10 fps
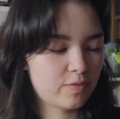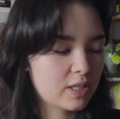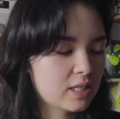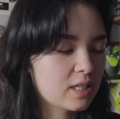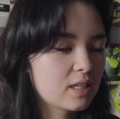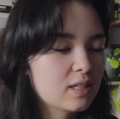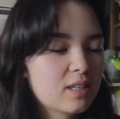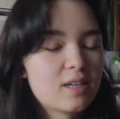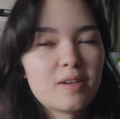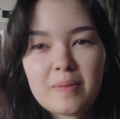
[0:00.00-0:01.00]
feeling
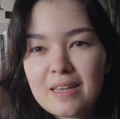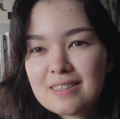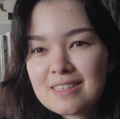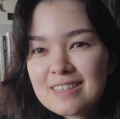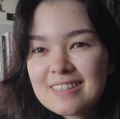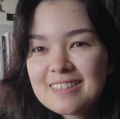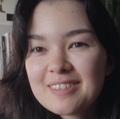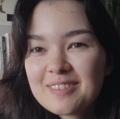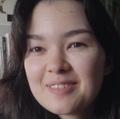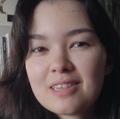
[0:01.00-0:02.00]
amazing,
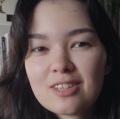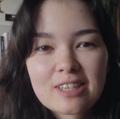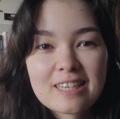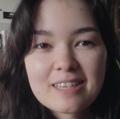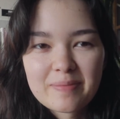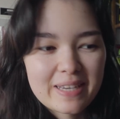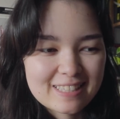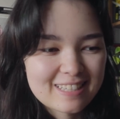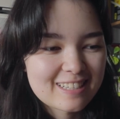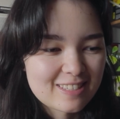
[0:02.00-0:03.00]
looking
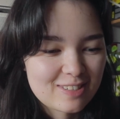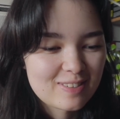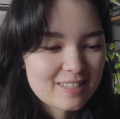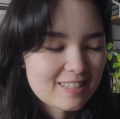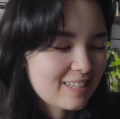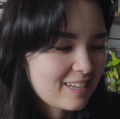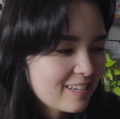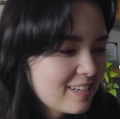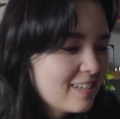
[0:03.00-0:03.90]
amazing, as you can see.